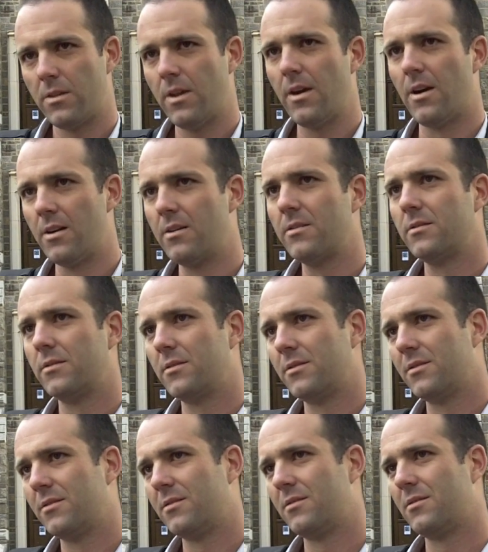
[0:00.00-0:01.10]
they are. Going
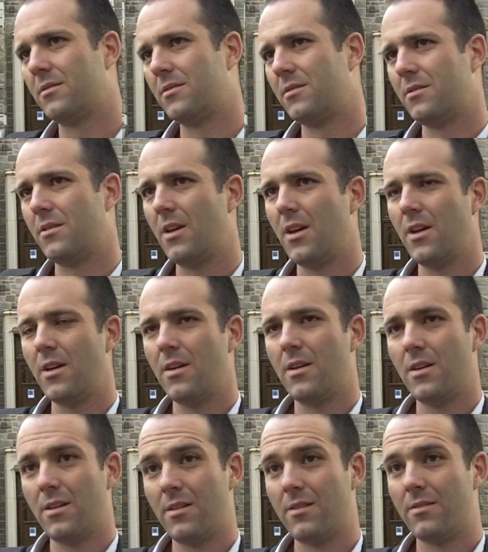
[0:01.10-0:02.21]
out into the Campo
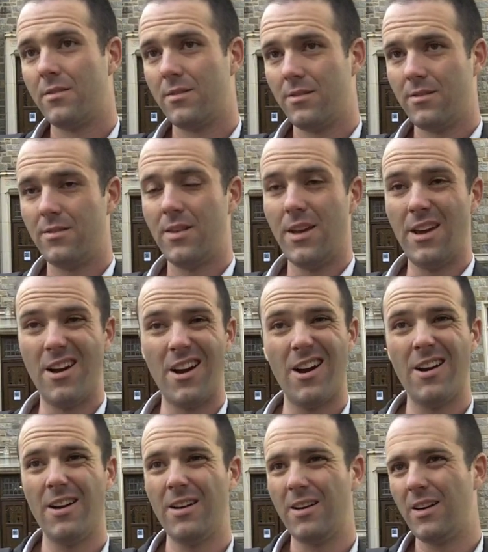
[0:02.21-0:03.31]
and They
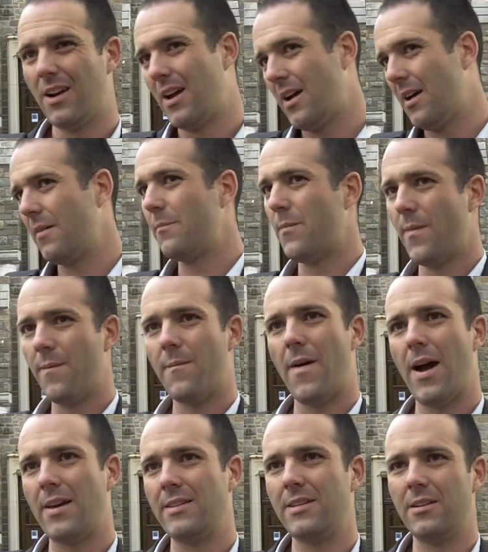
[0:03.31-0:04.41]
are, and
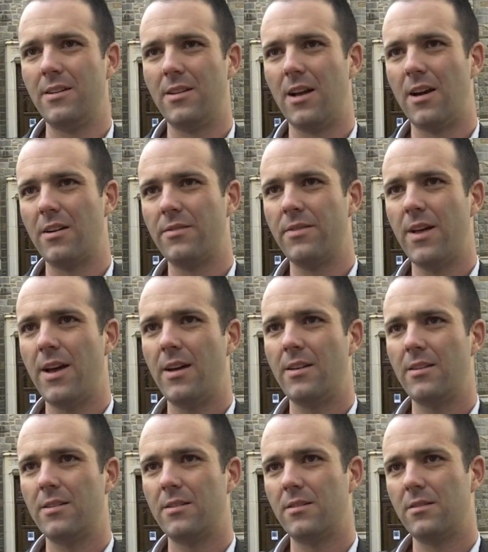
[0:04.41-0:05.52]
I did a lot of
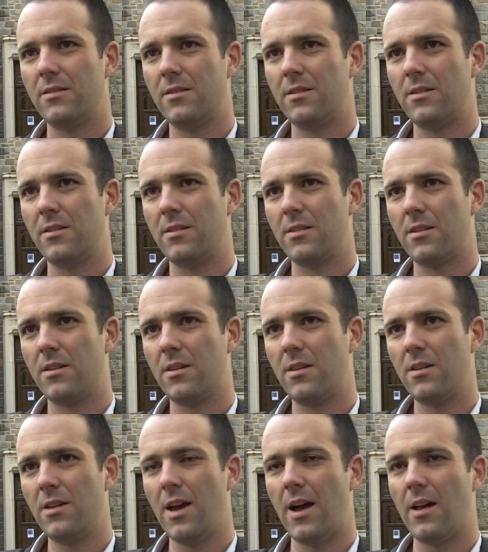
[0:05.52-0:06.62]
that. Can you talk about that?
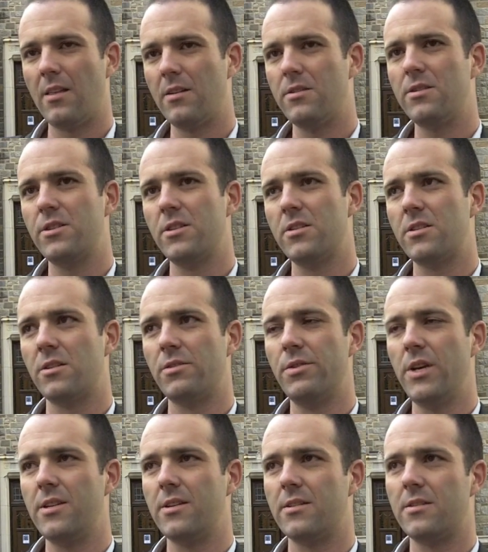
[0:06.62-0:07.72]
Yeah, there's just the
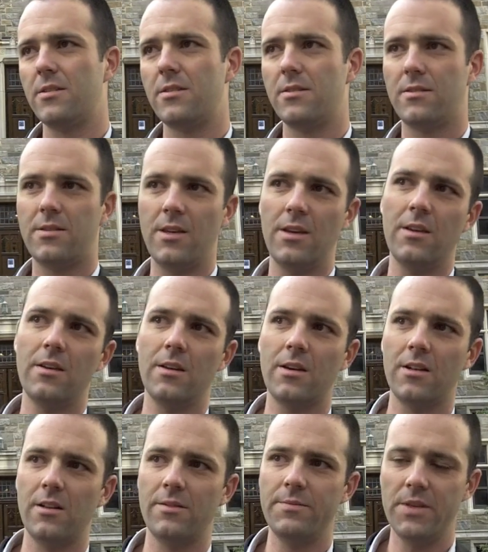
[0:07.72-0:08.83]
regions. See, the
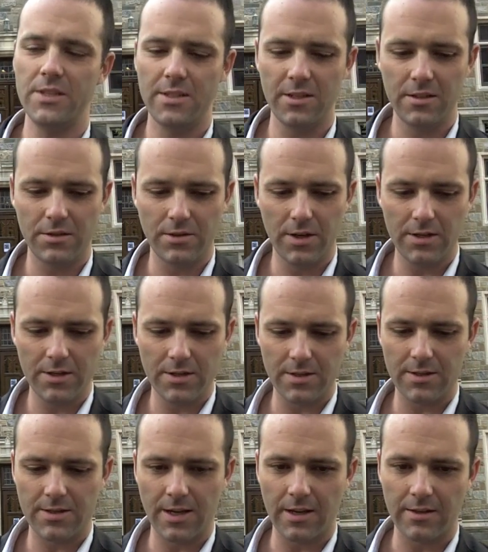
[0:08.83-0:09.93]
Colombian situation
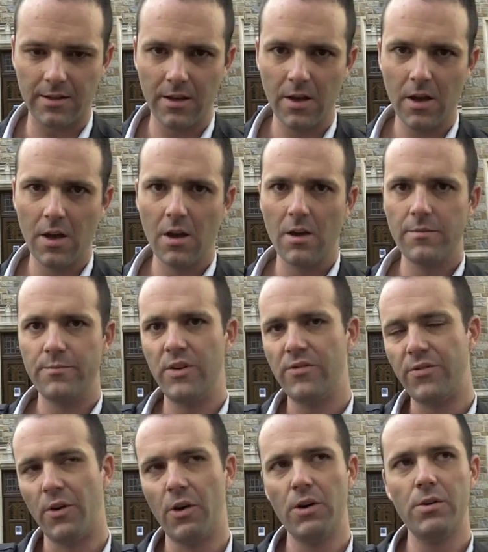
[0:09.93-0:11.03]
is that
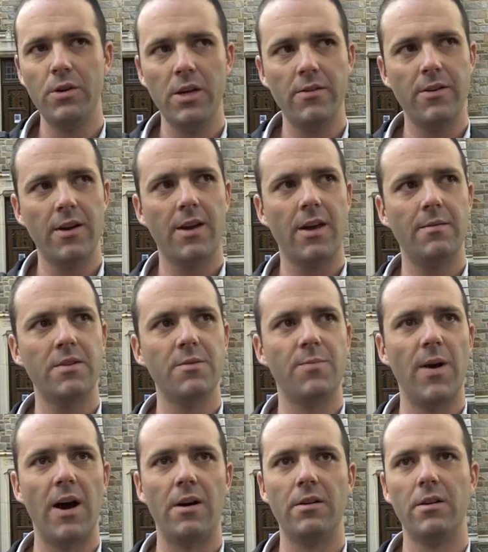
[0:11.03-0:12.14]
before Uribe came to
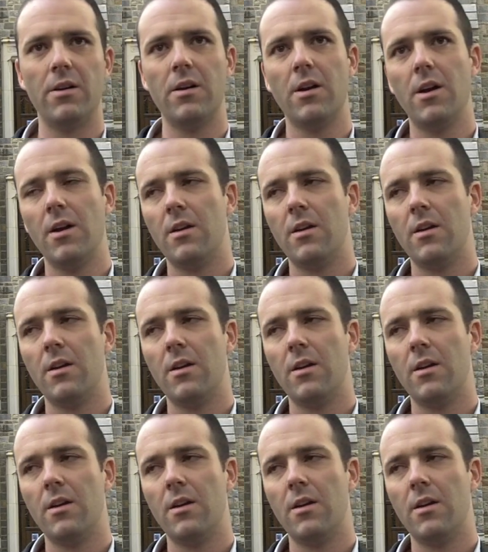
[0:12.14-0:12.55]
power,